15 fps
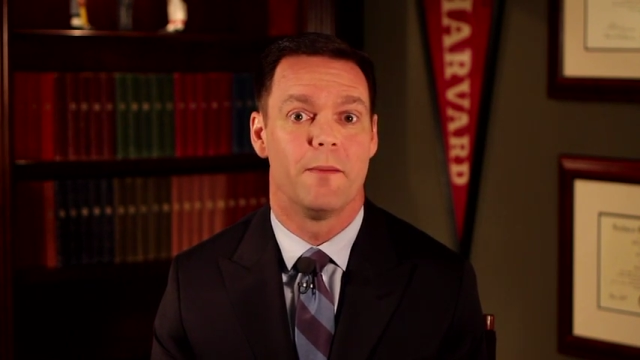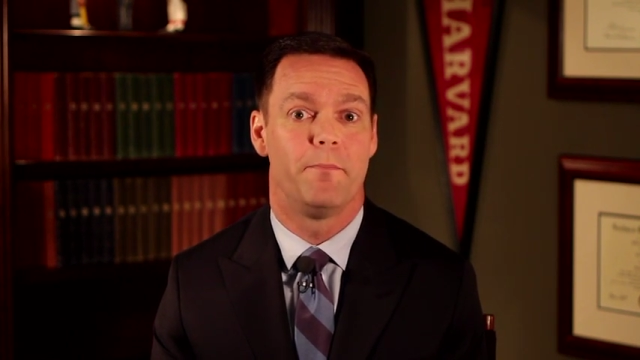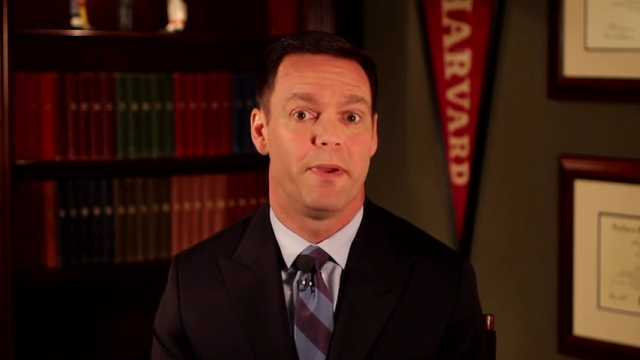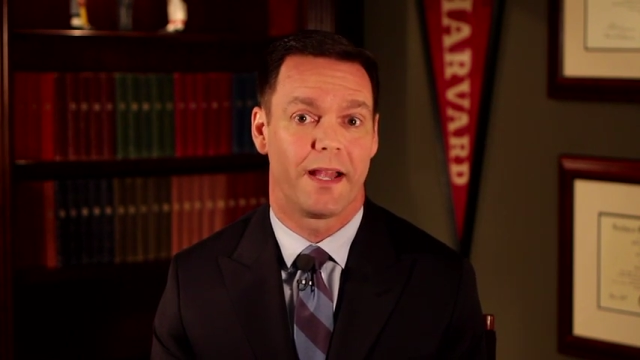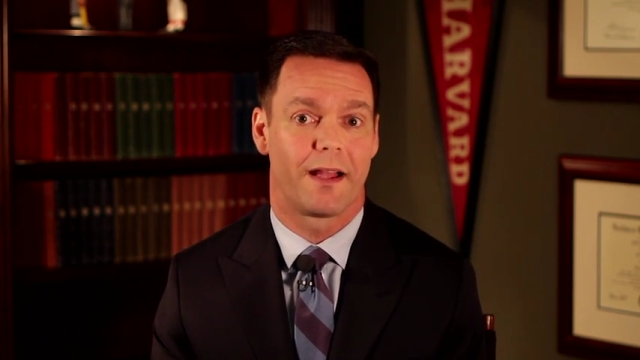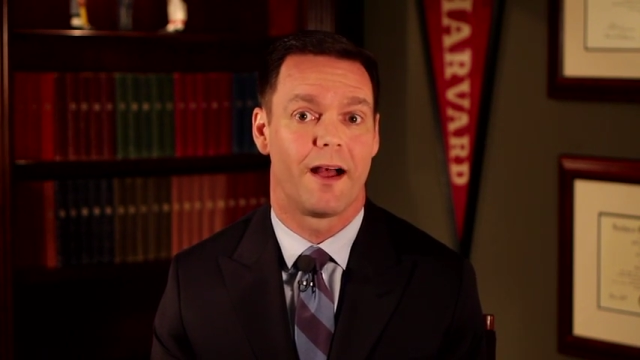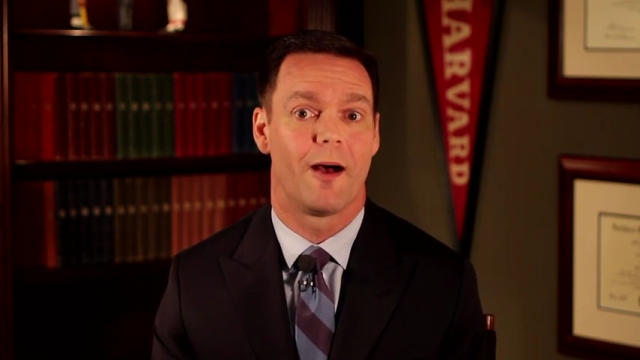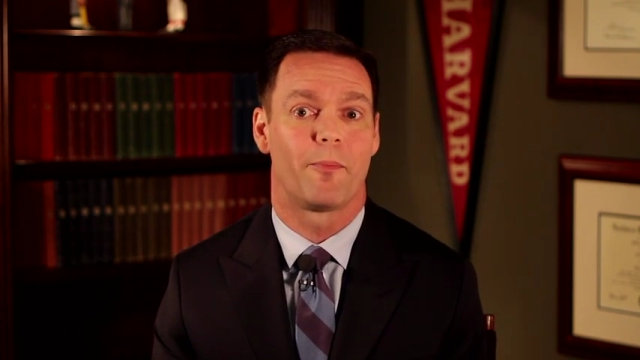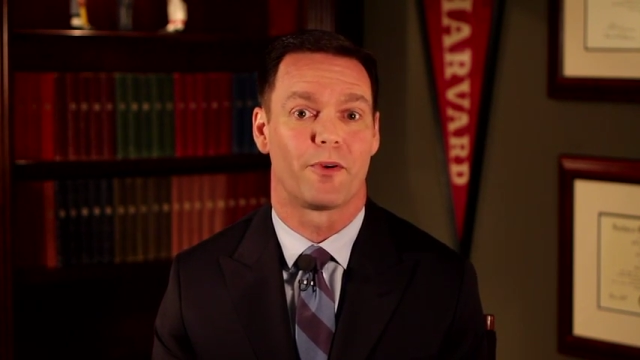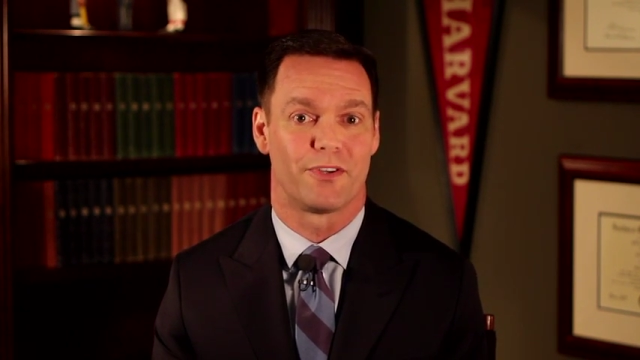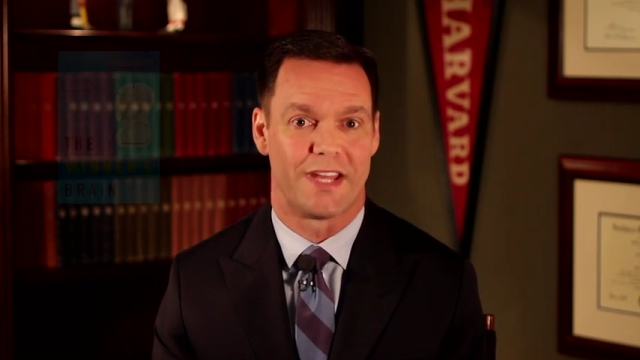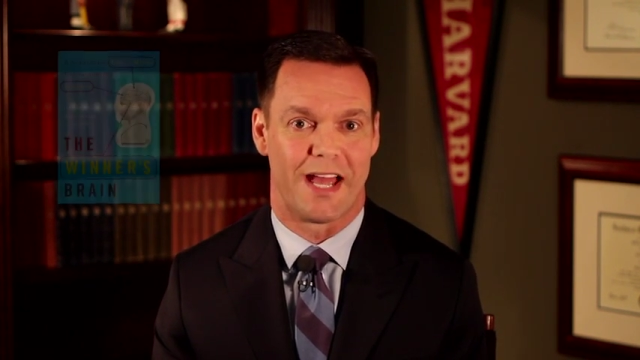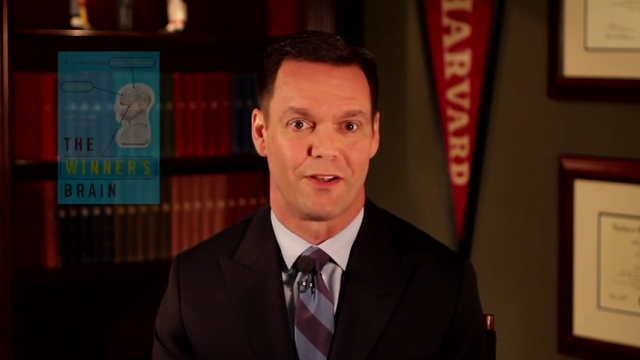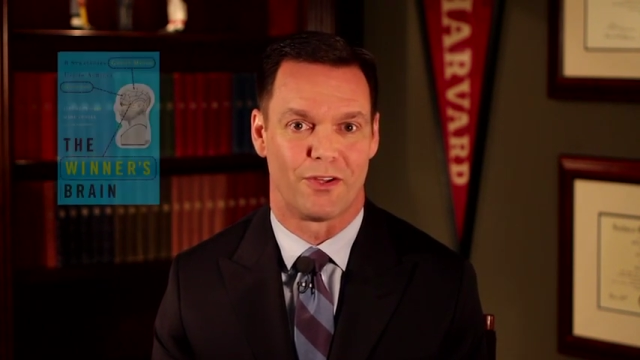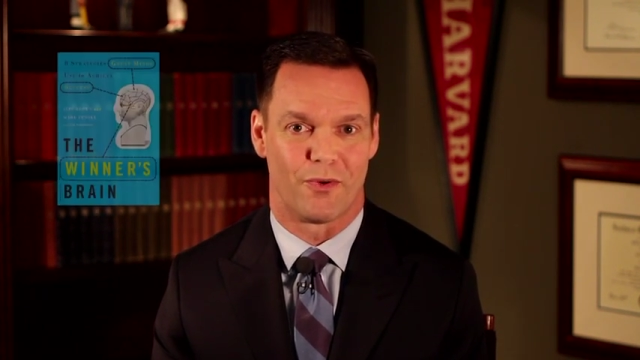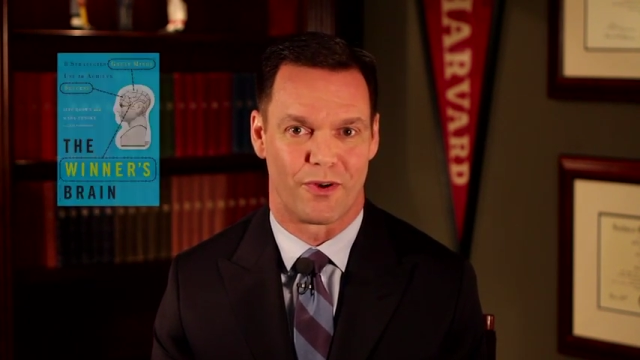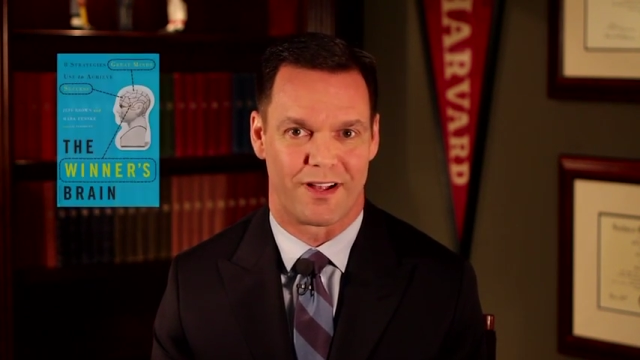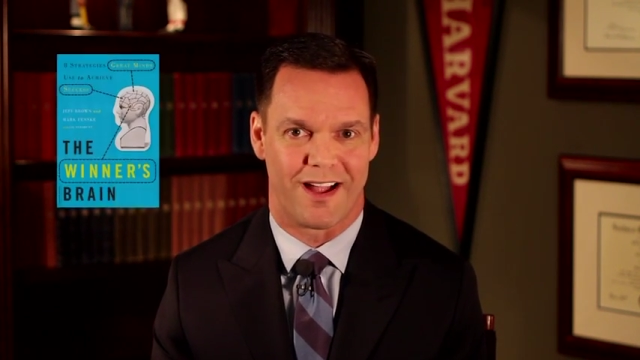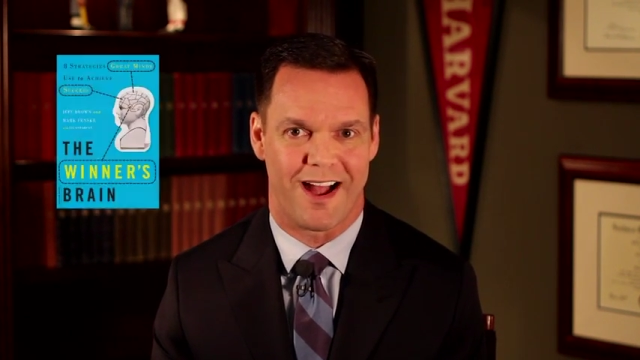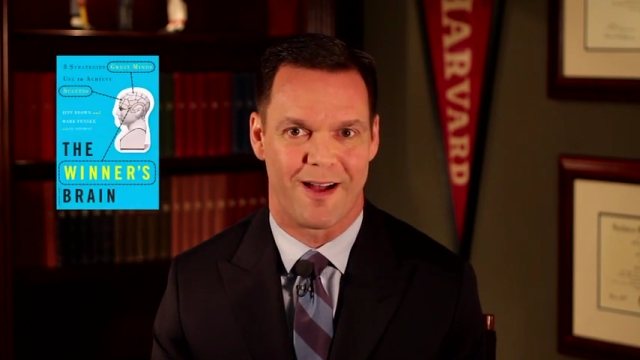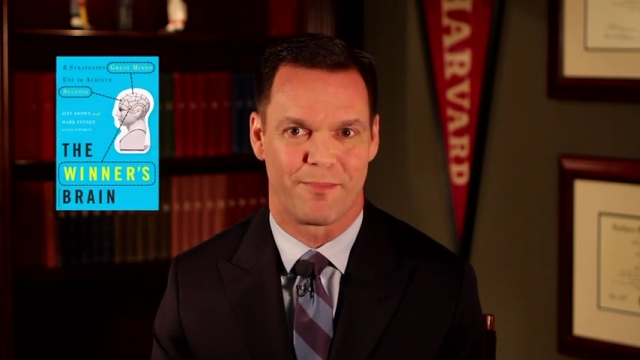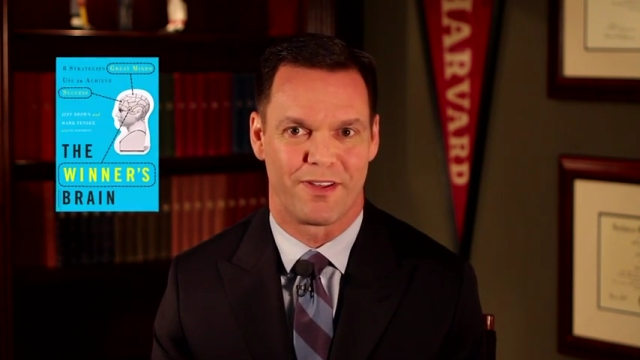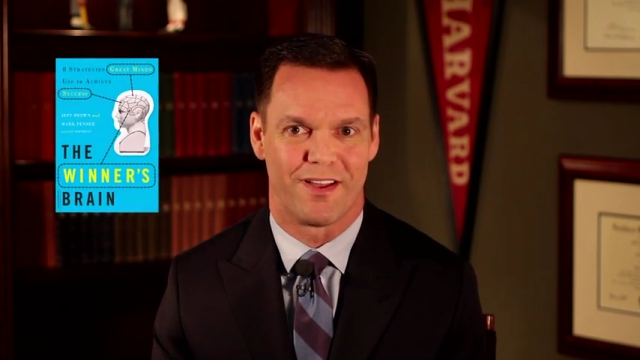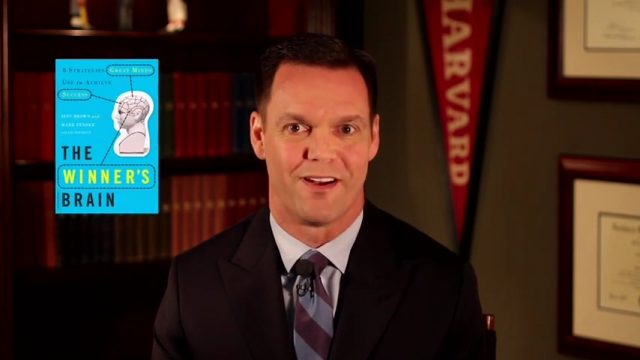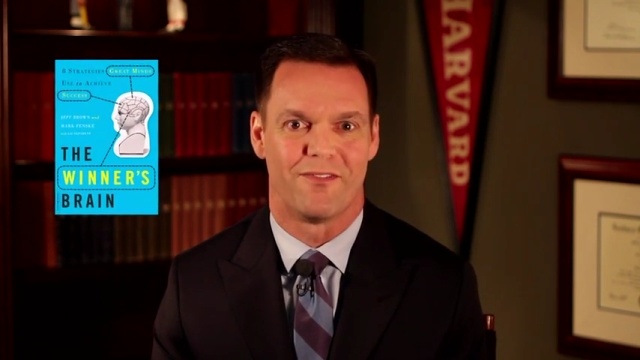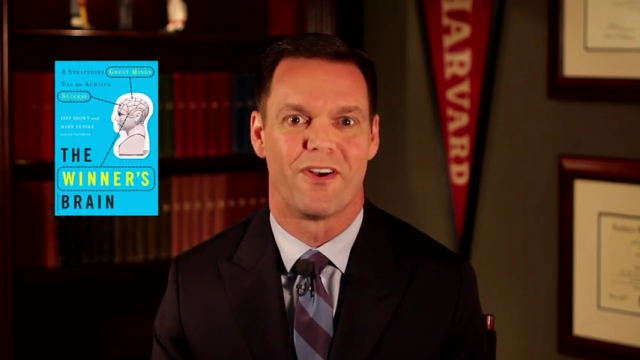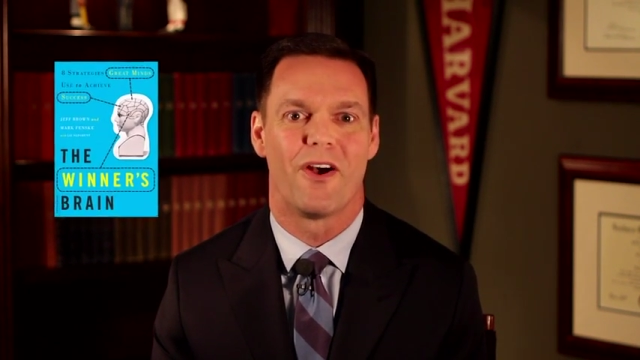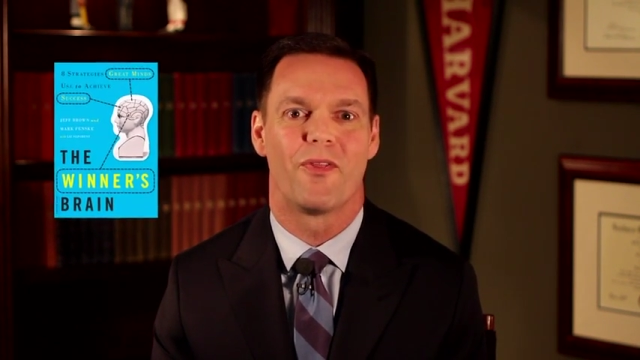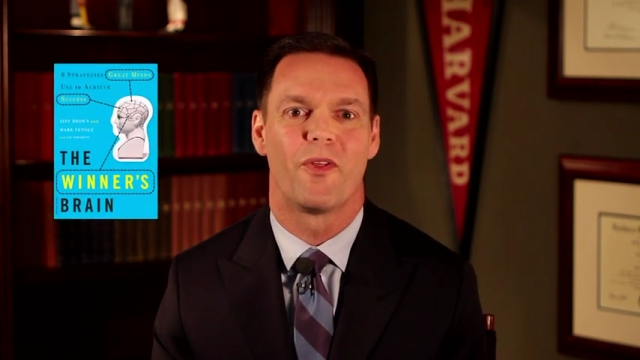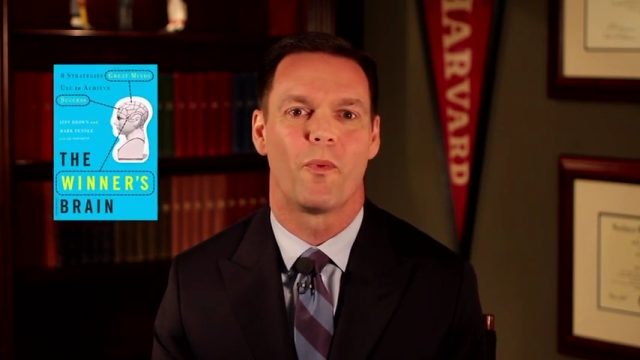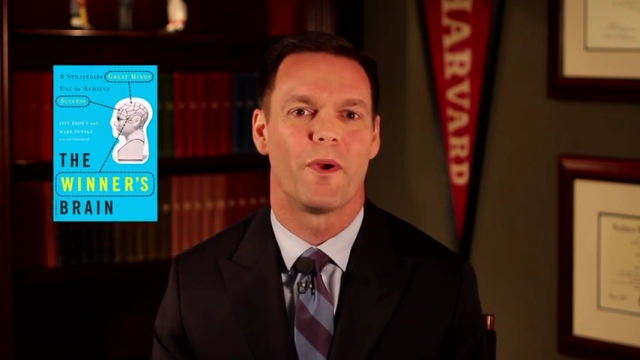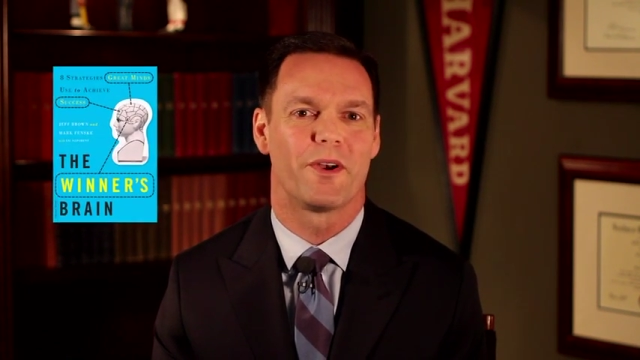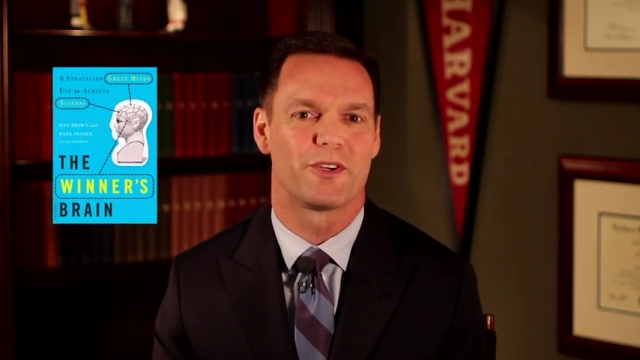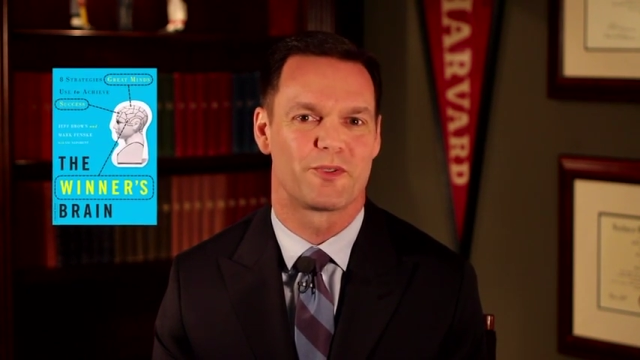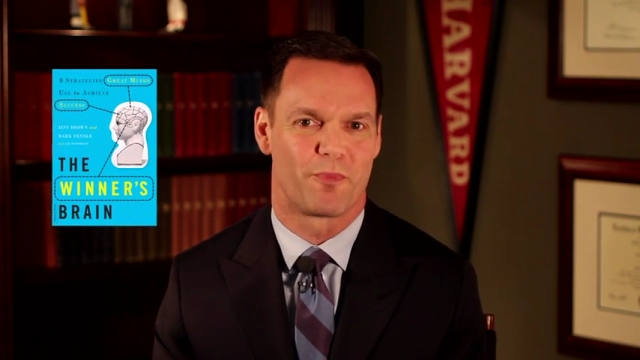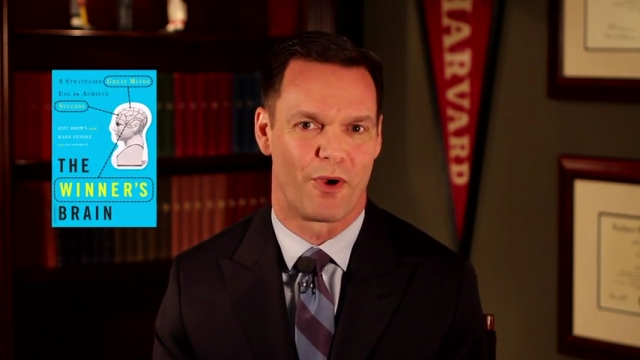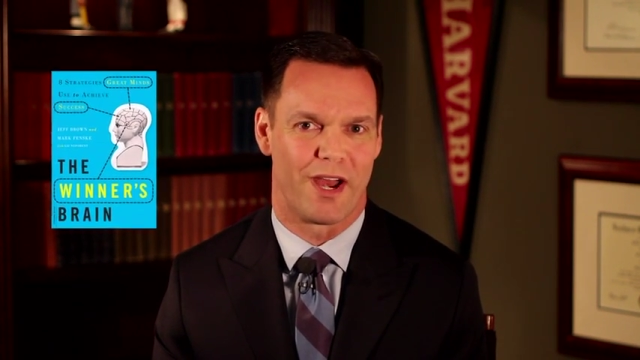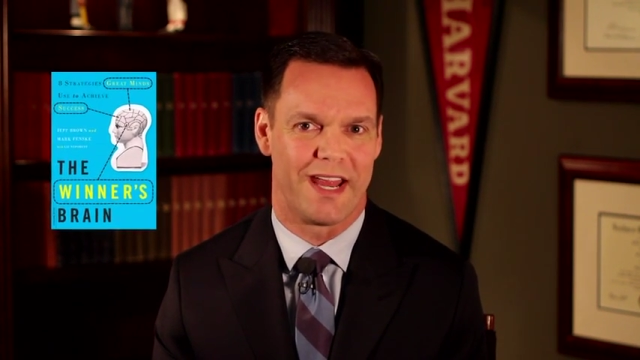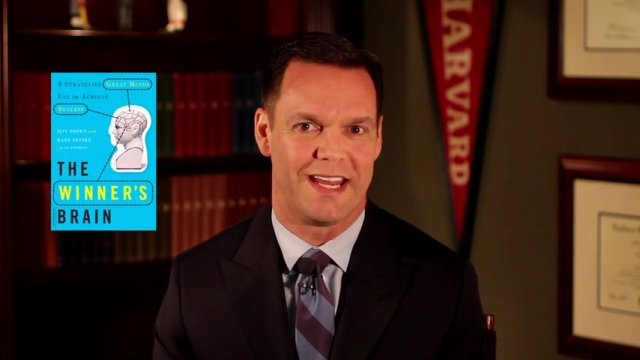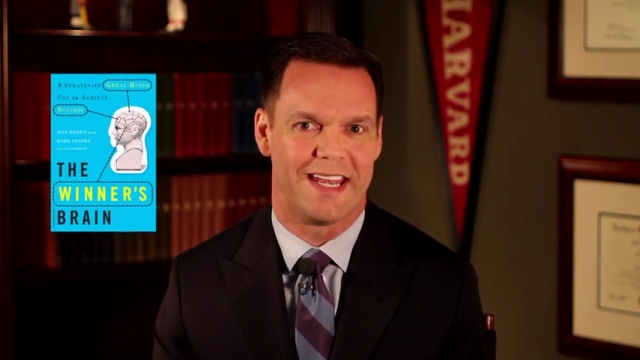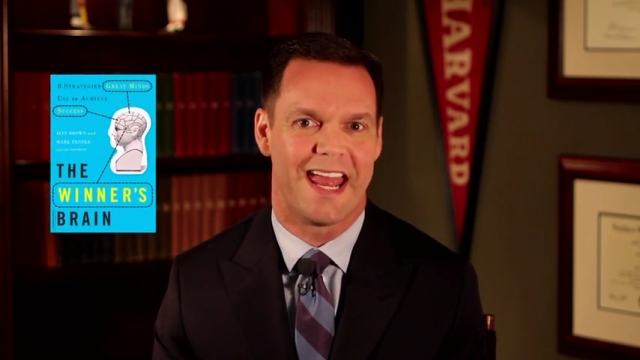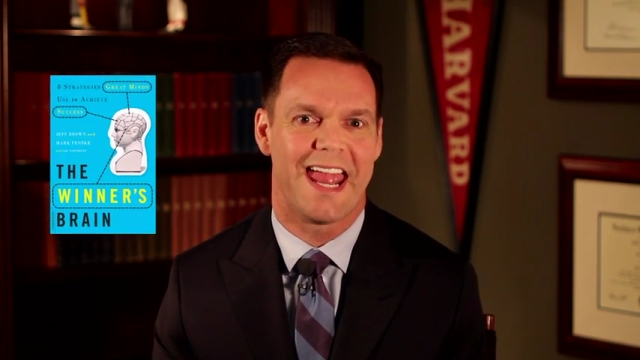pick up or download a copy of The Winner's Brain,